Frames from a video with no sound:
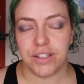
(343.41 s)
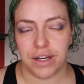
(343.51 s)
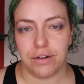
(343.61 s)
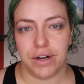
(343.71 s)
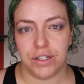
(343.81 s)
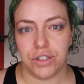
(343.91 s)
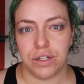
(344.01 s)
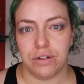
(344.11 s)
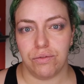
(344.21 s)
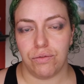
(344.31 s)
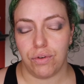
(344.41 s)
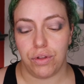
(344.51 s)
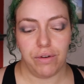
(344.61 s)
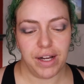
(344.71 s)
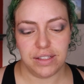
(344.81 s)
generation for
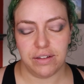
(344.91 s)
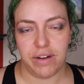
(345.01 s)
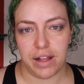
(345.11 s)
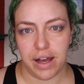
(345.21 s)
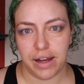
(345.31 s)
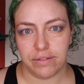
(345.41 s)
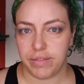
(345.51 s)
the rest of our lives.